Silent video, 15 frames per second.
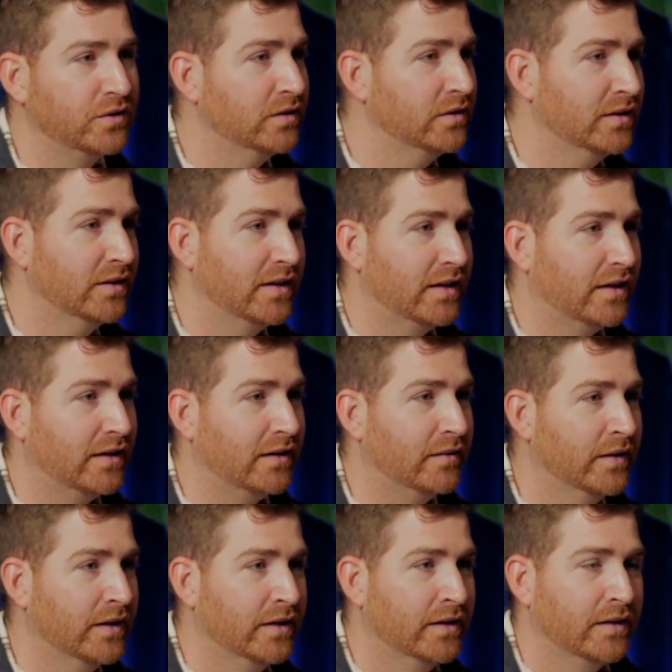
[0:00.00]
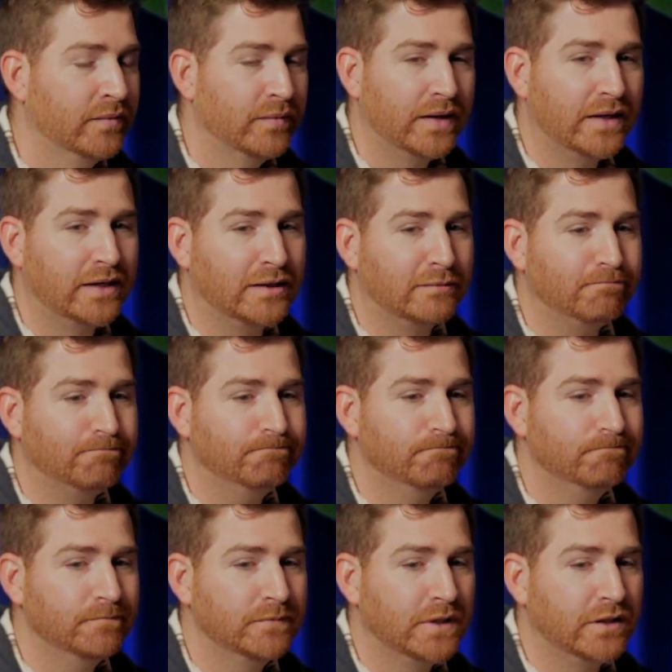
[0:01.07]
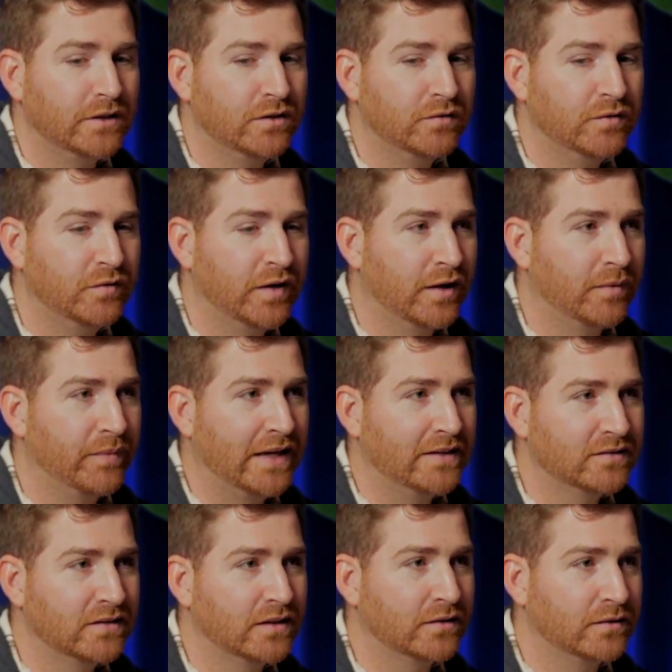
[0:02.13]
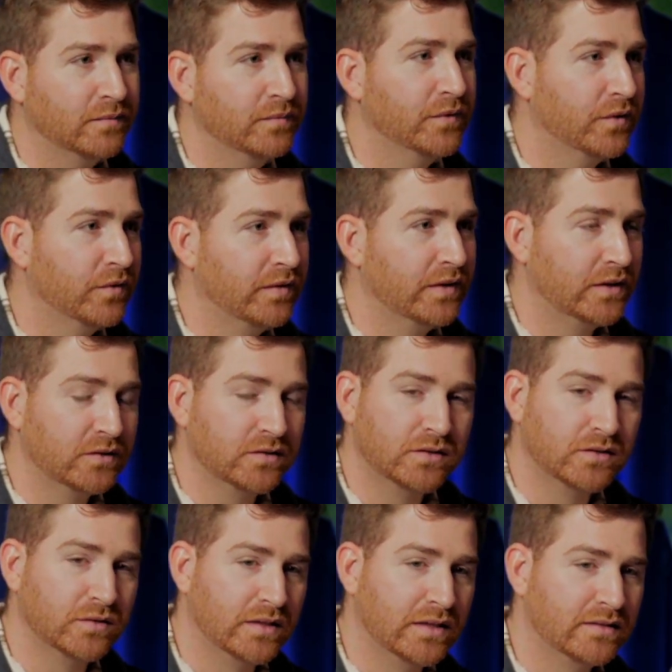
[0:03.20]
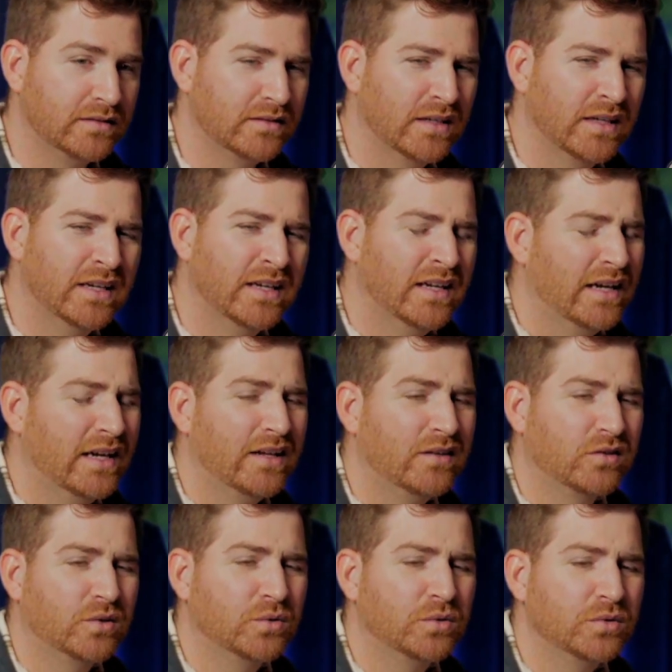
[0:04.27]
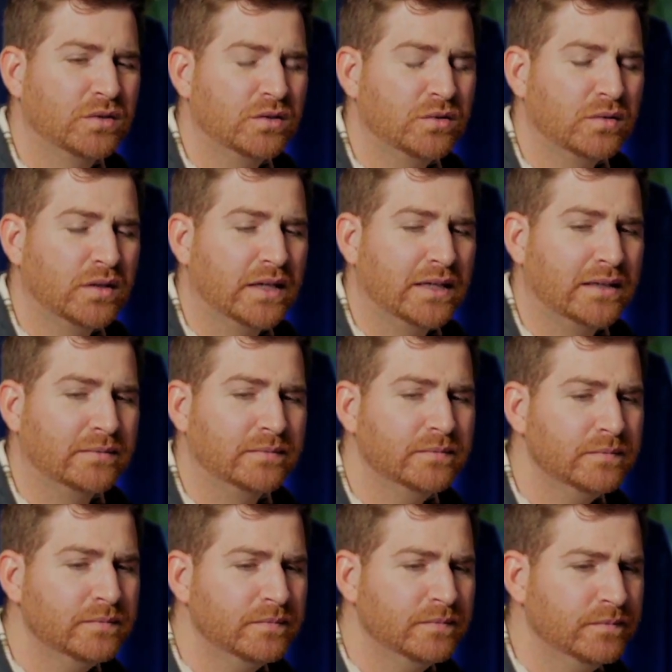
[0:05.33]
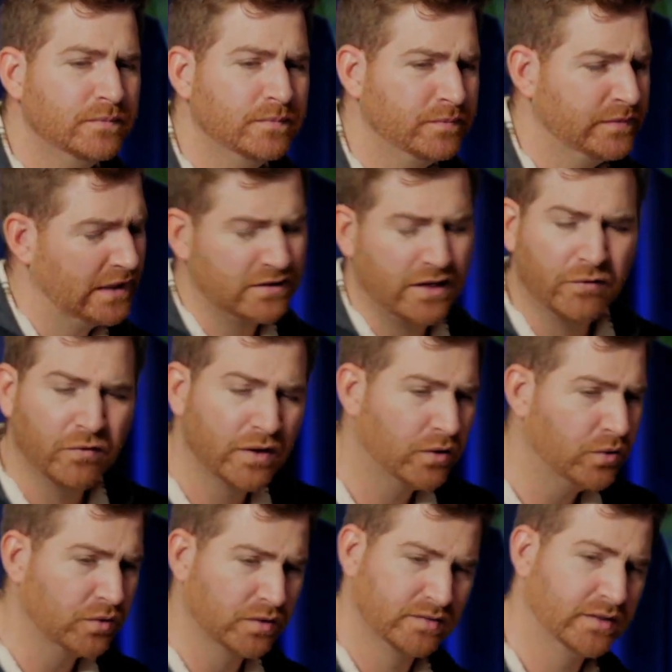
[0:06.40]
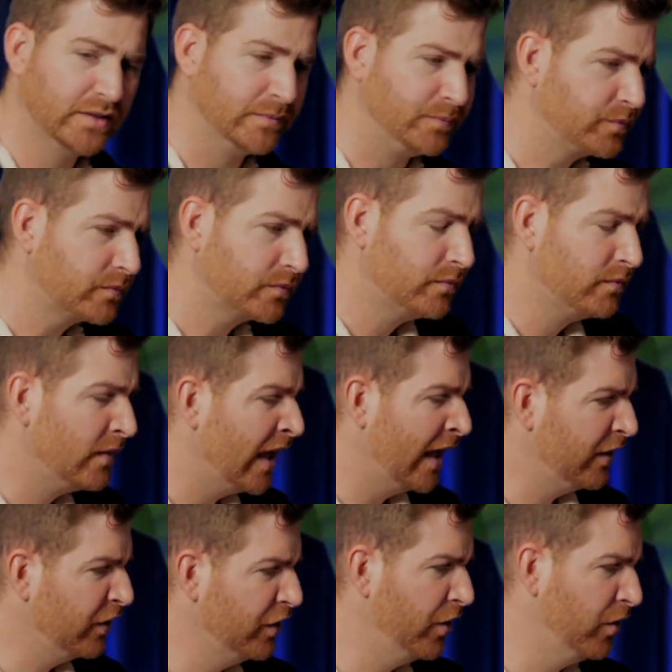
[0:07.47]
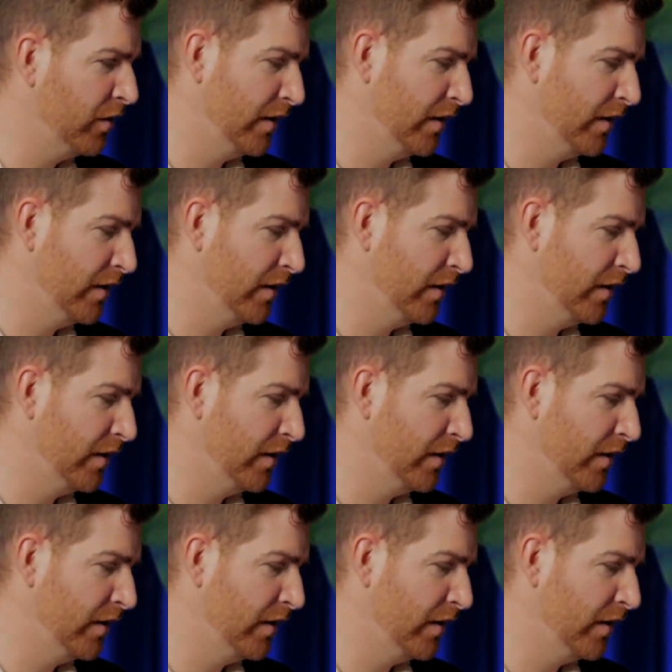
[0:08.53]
Mm-hmm. And you've developed that skill over the years too, and it's cool to it's definitely cool to see and to know.